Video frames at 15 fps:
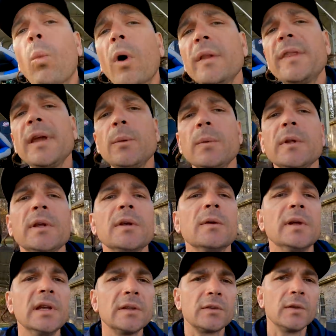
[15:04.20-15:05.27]
One thing really
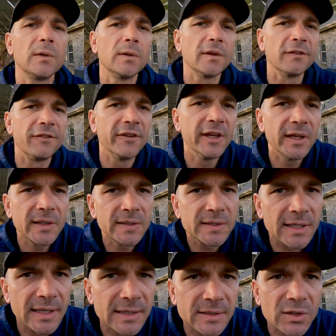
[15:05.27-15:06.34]
unique to the
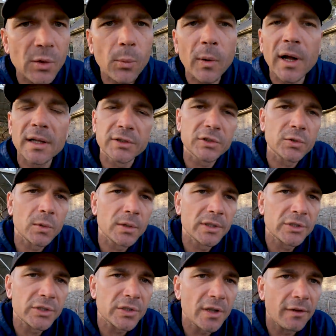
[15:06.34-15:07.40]
Phoenix is the rod
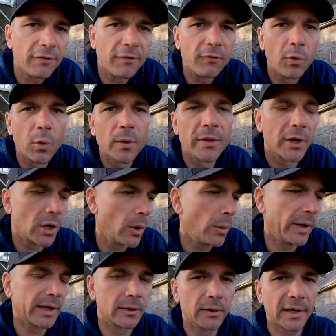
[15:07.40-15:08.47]
storage stuff for the
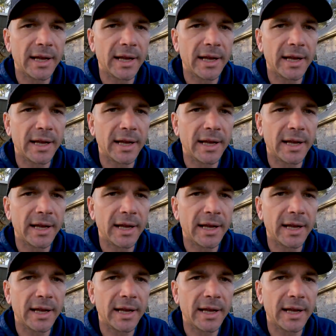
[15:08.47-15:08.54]
co-angler.